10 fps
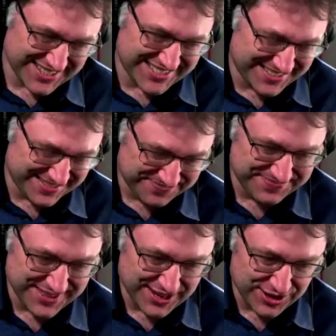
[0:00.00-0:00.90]
a
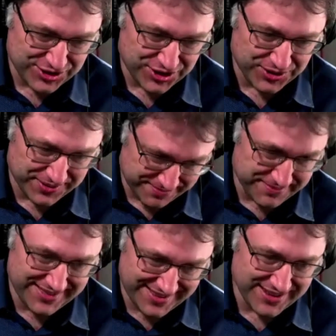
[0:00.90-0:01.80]
joke,
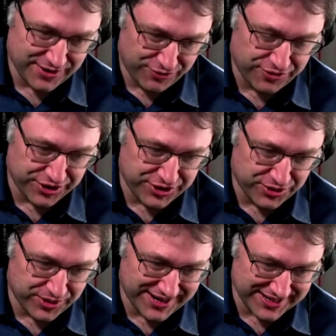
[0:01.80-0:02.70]
but for further
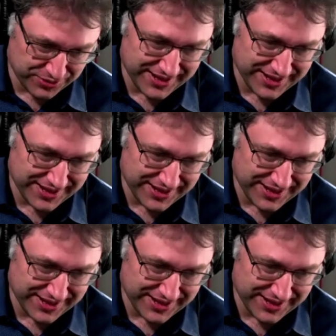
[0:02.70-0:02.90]
work as well.